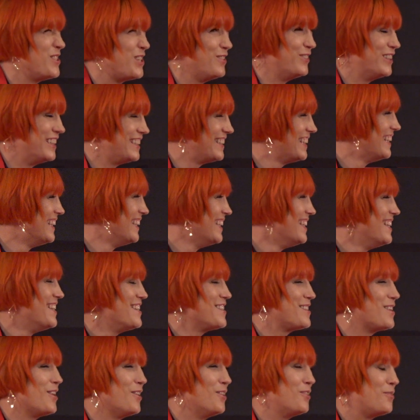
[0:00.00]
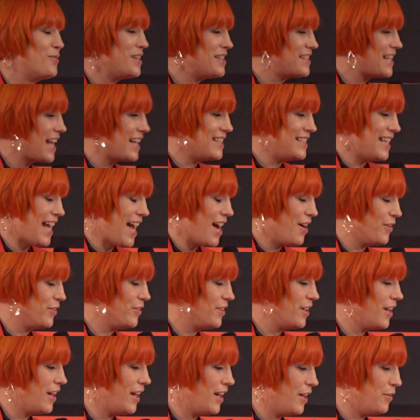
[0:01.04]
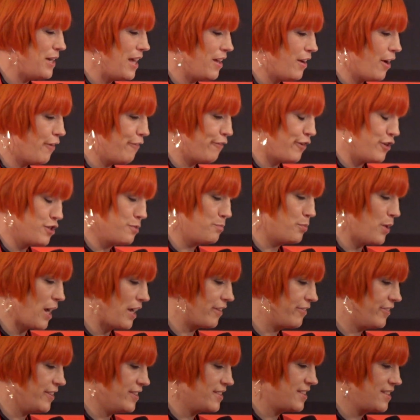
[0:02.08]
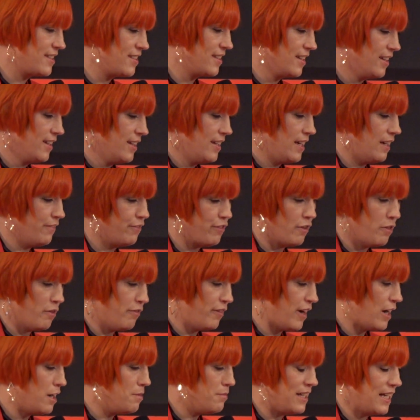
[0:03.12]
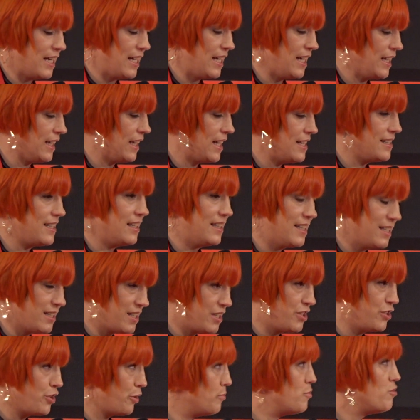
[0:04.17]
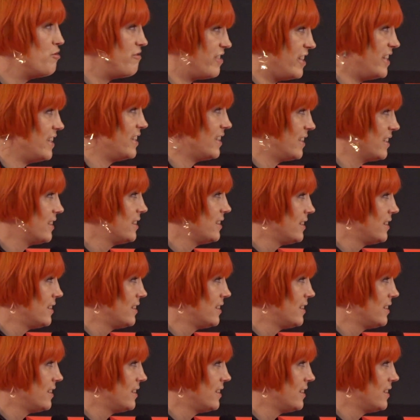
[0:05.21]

She would. So we sat down, we had our first breakfast, and from the very beginning, I said, "This is your movie.